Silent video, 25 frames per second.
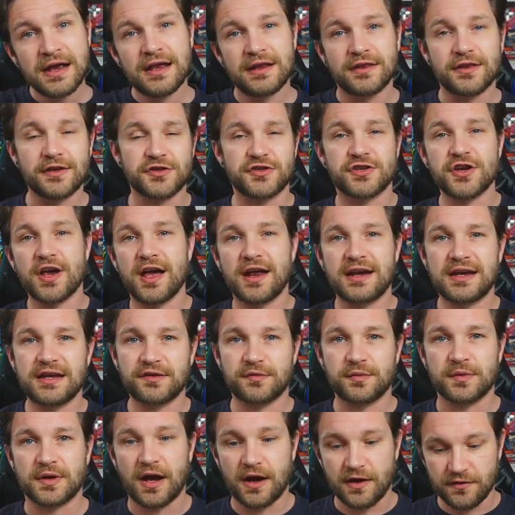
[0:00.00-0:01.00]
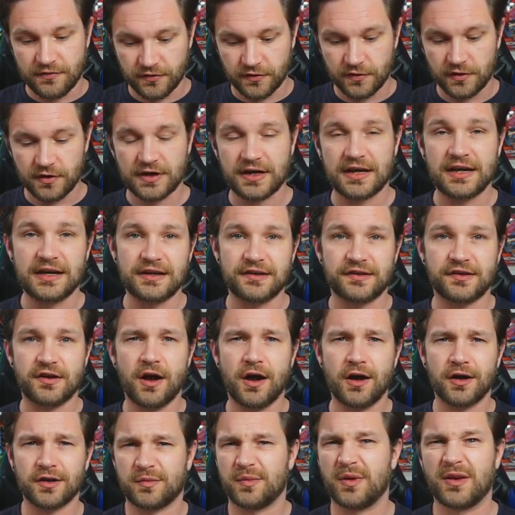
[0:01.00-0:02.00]
the journey as we go through looking at these
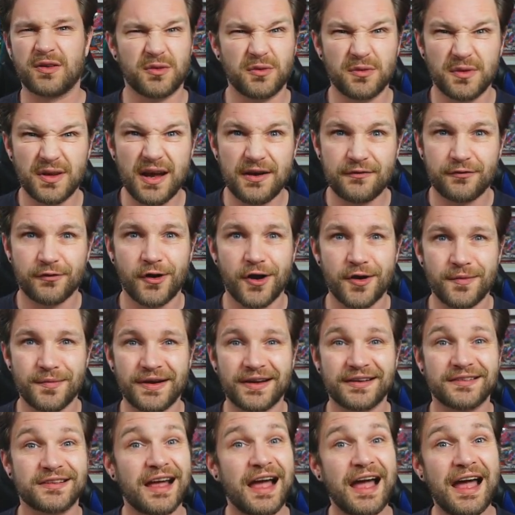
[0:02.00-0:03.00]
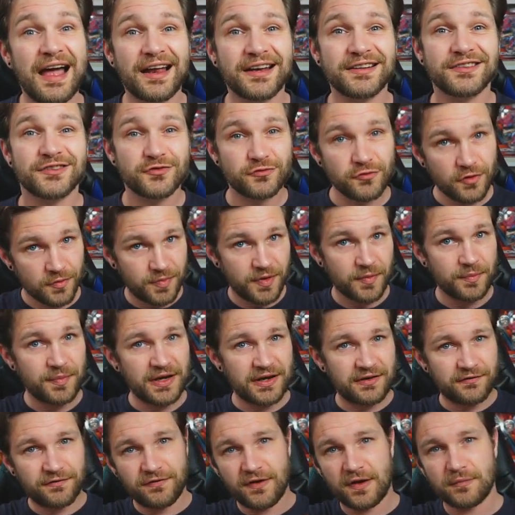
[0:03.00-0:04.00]
cards plus all the other openings, and drop a
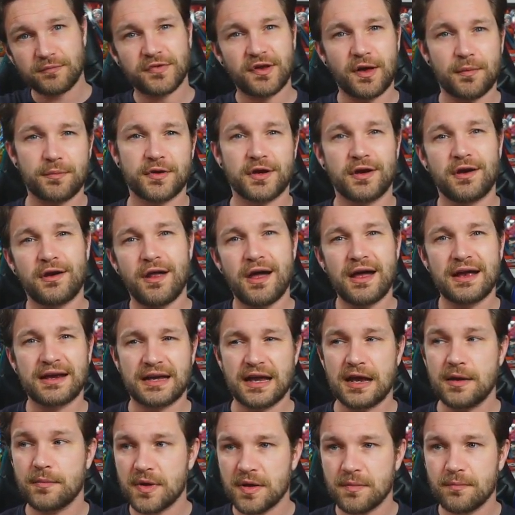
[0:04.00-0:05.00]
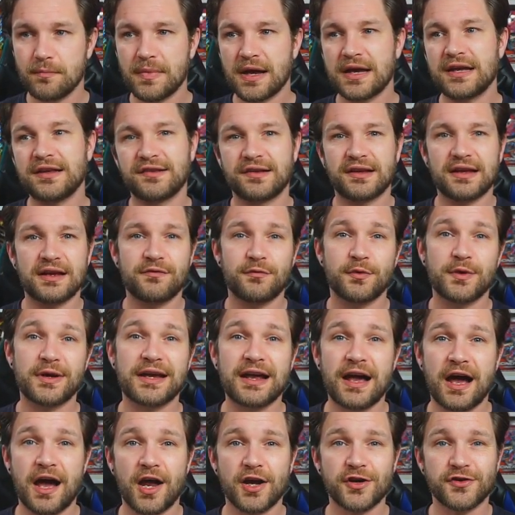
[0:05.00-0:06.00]
big thumbs up and a like. It'd be amazing if we
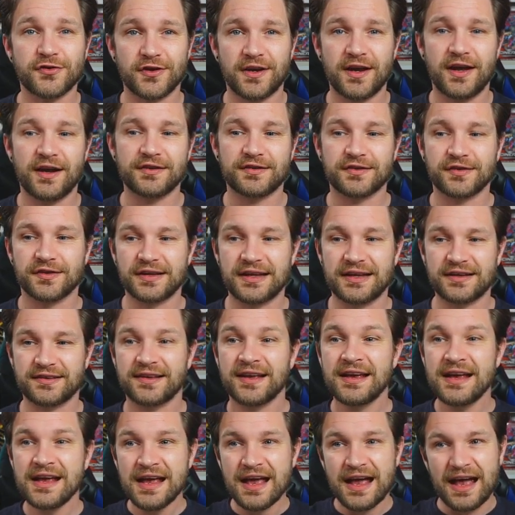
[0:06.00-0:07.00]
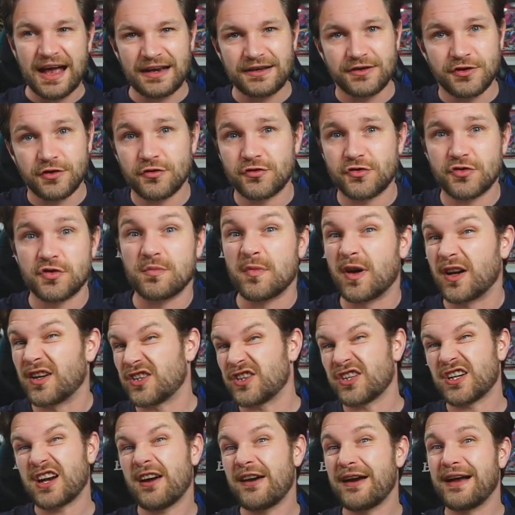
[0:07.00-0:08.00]
get 100 likes on this, and YouTube might
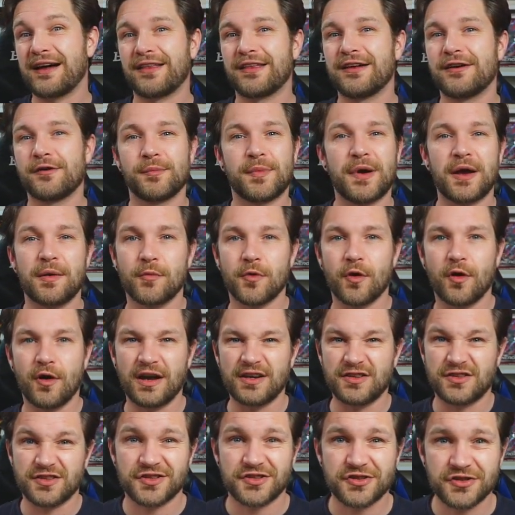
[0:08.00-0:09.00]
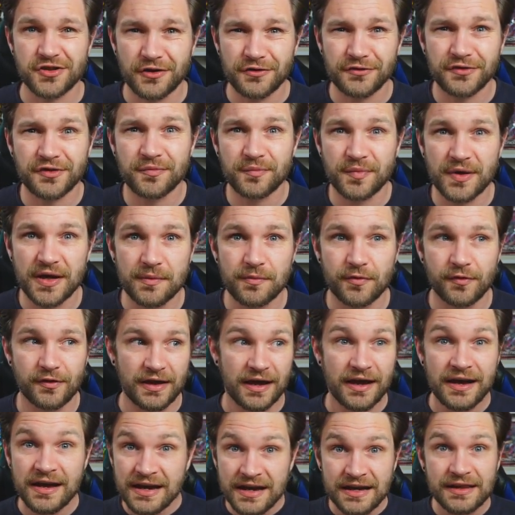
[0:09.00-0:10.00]
share it out there a bit more and just show some people
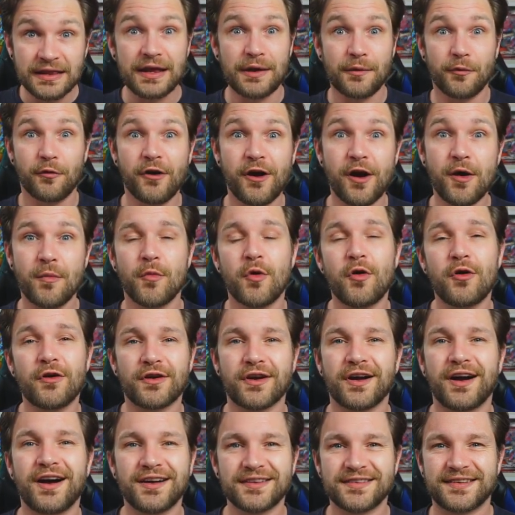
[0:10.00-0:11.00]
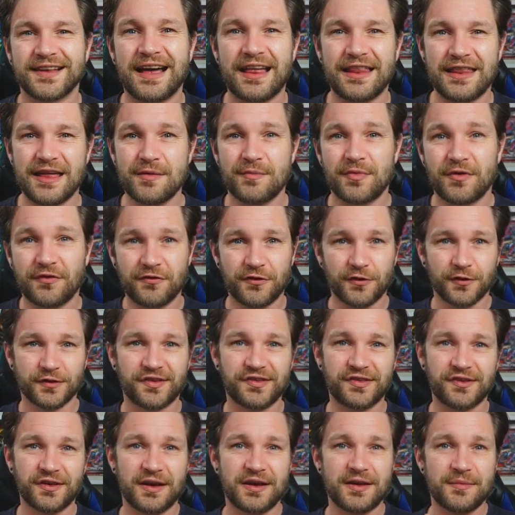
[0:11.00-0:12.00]
that there were more cards out there before
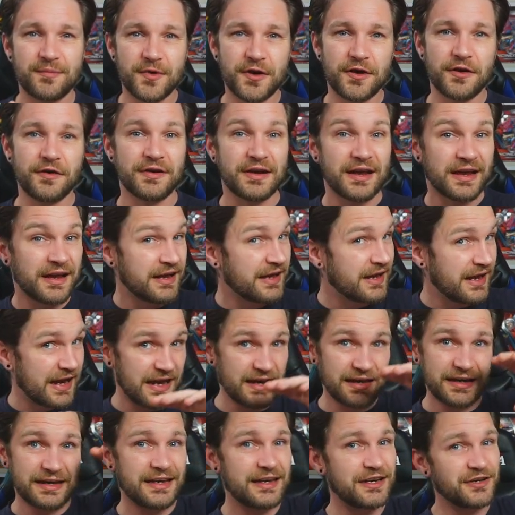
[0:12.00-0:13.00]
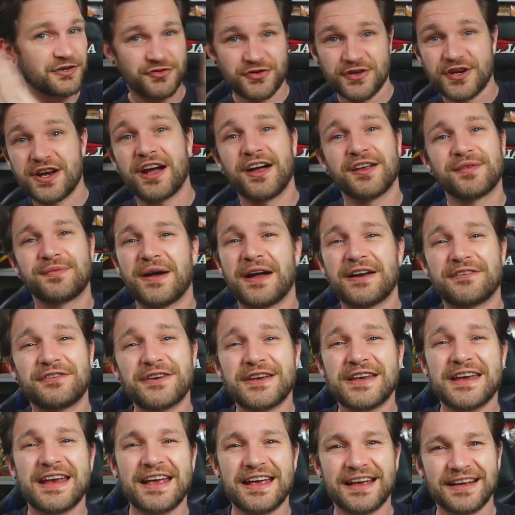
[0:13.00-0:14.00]
Sun and Moon. It literally goes back for
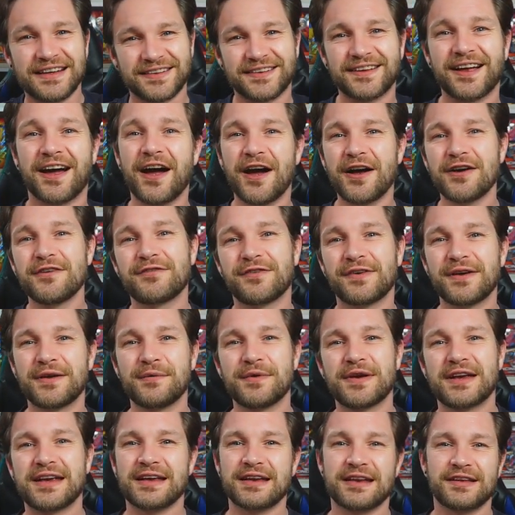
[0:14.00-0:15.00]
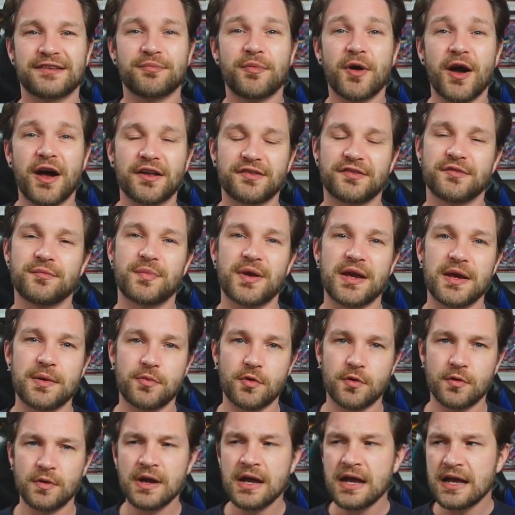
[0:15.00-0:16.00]
years, so hopefully we can inspire some
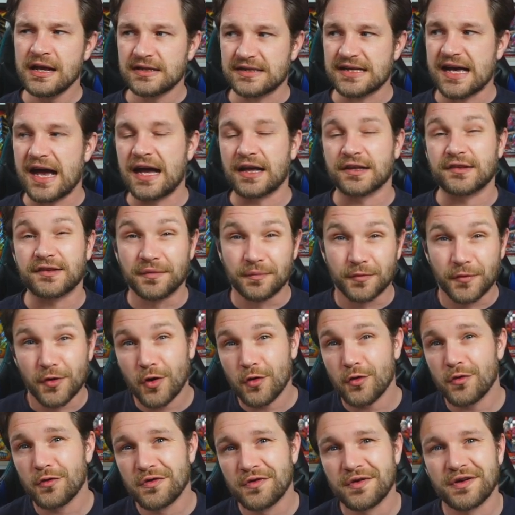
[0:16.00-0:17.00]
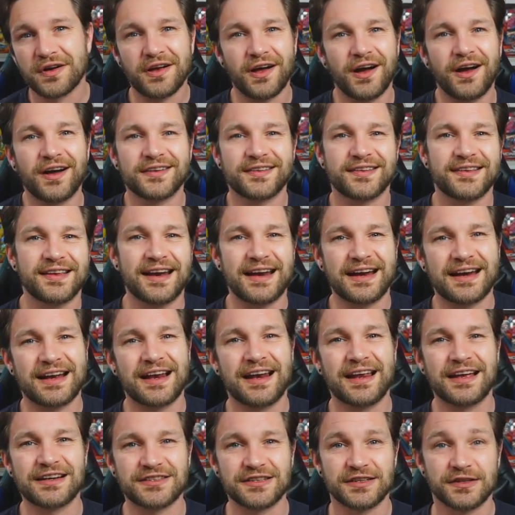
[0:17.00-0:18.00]
people to add some cool cards to their
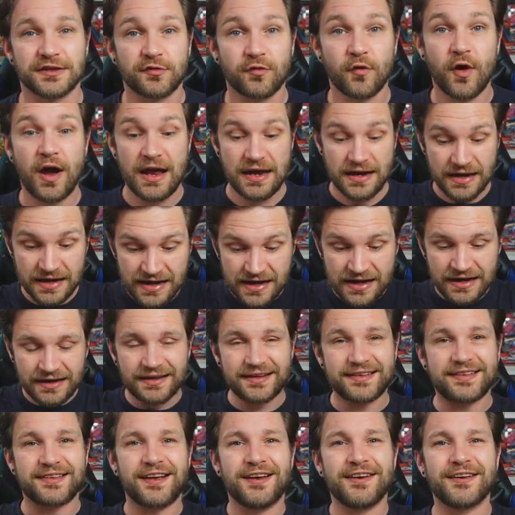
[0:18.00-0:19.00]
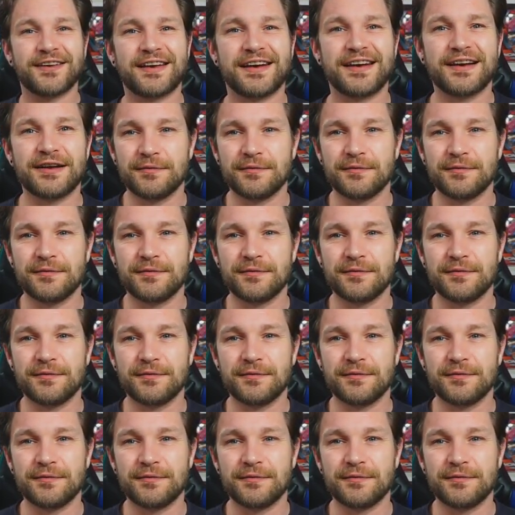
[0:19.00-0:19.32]
collections. Right, let's start looking at